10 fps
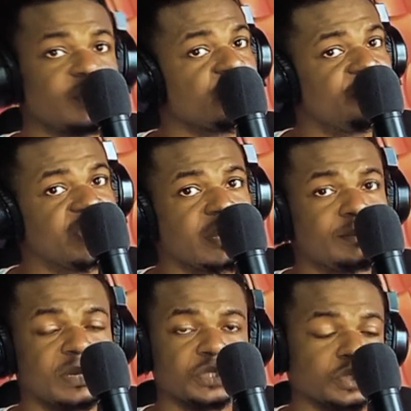finger
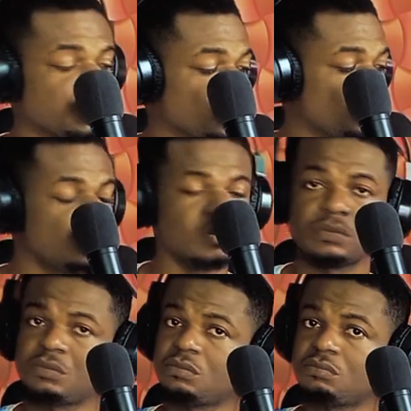plays your so,
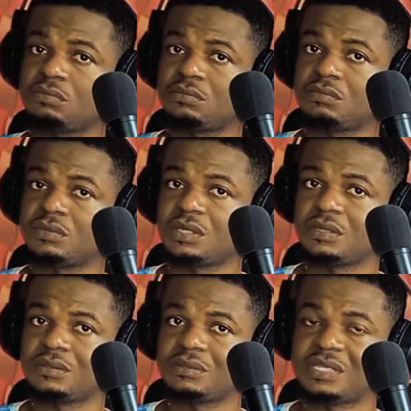
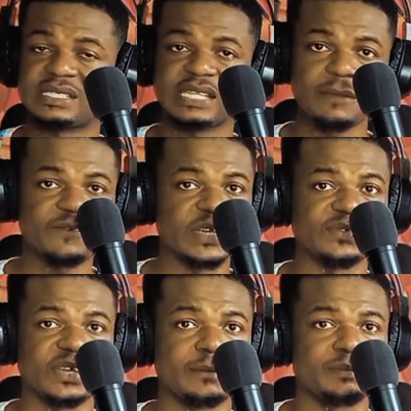the same first
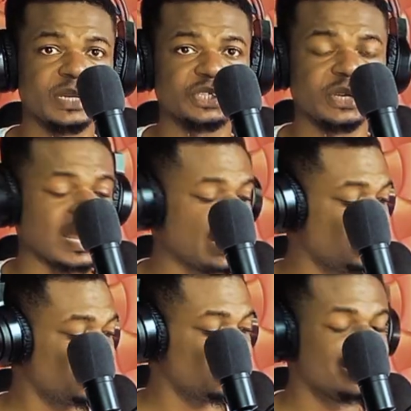finger plays your la,
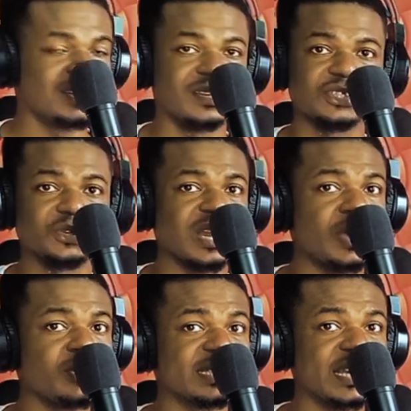so now
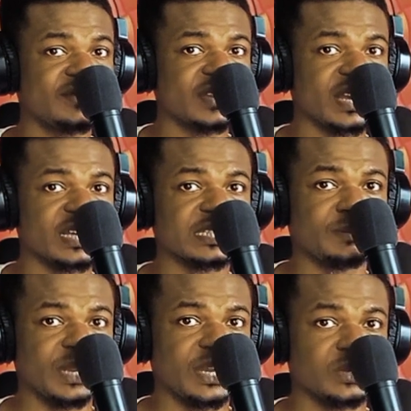your 3rd finger is
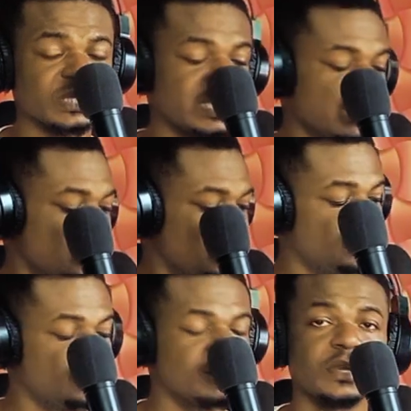playing your ti,
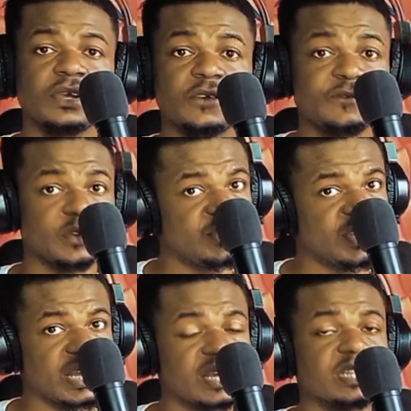your 4th
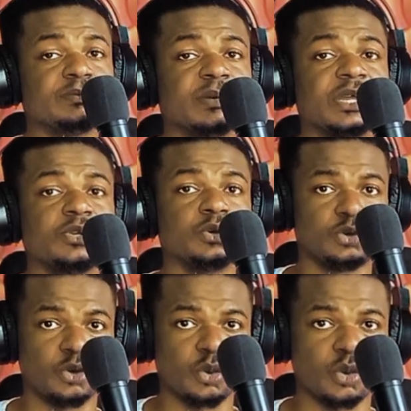finger is playing your
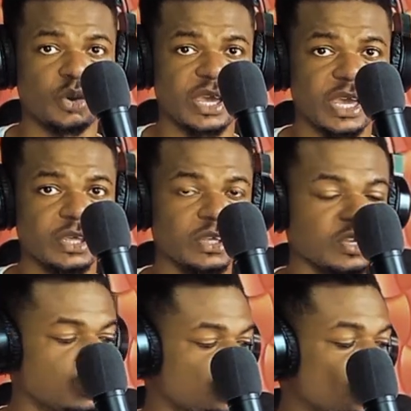do. Okay,
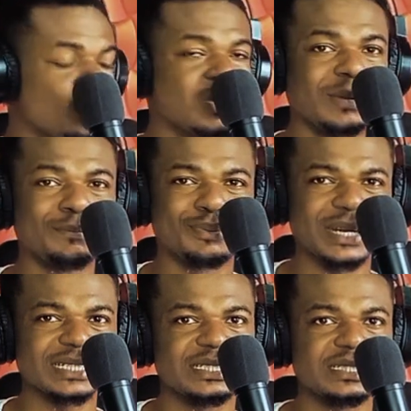so
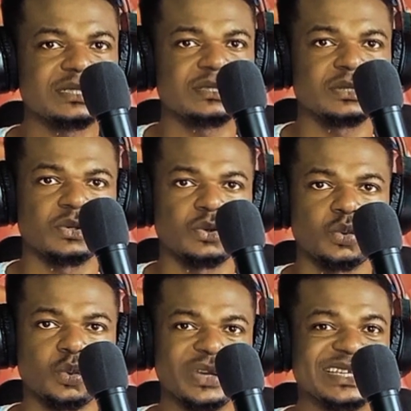practice
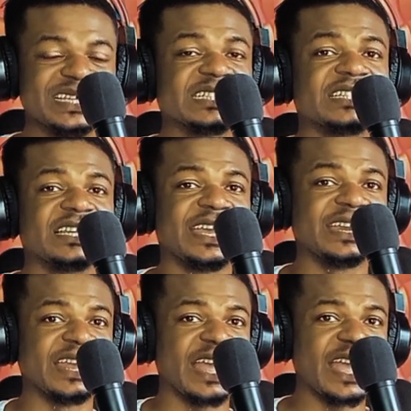with this
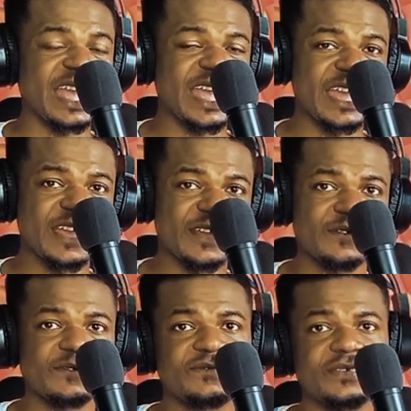in
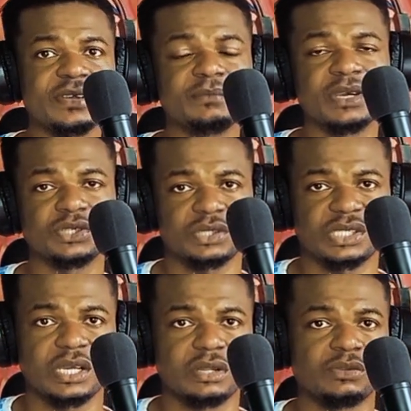every major
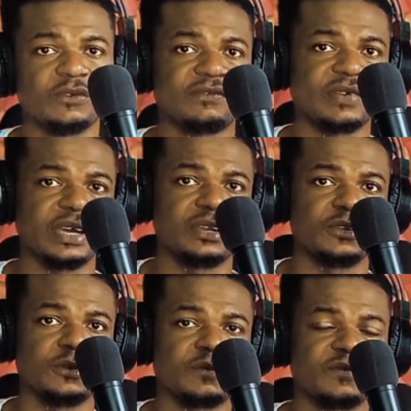scale you find in
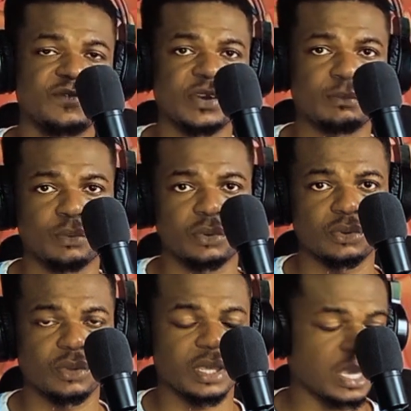your fretboard.
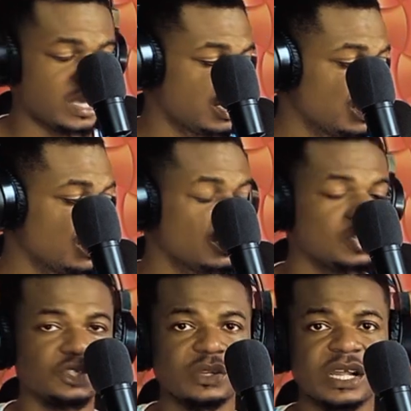Okay,
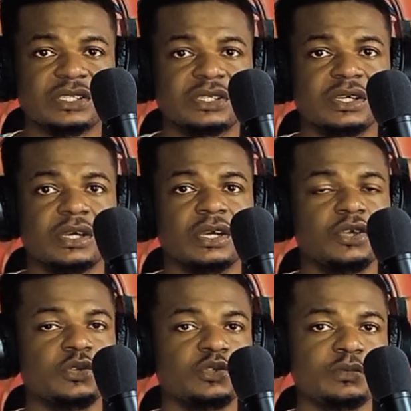so that
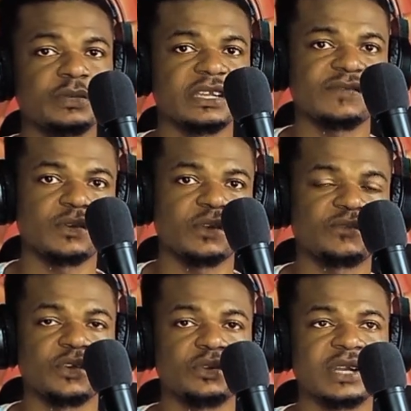it will be difficult
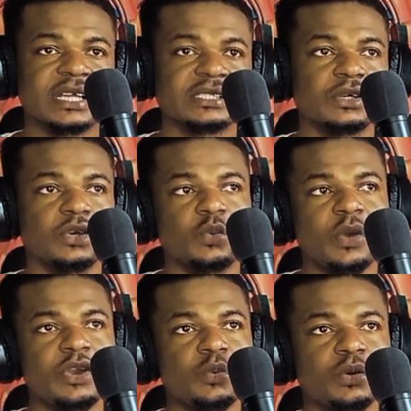for you that
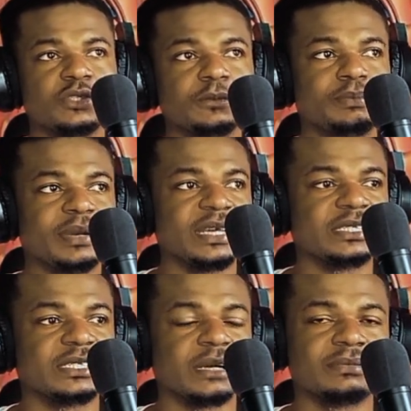when you want to play
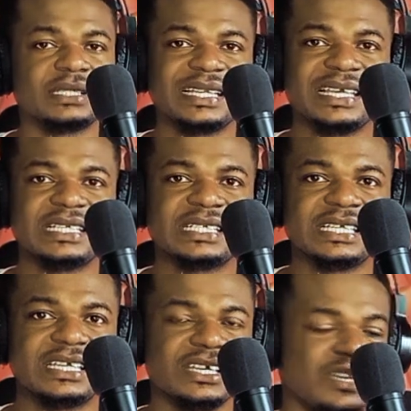something easy,
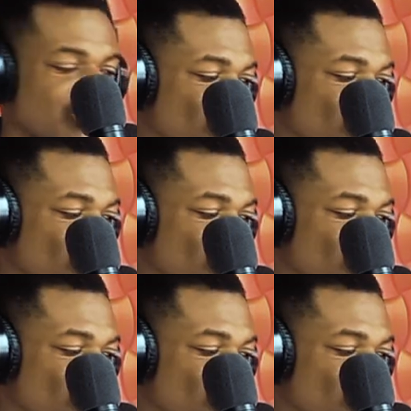you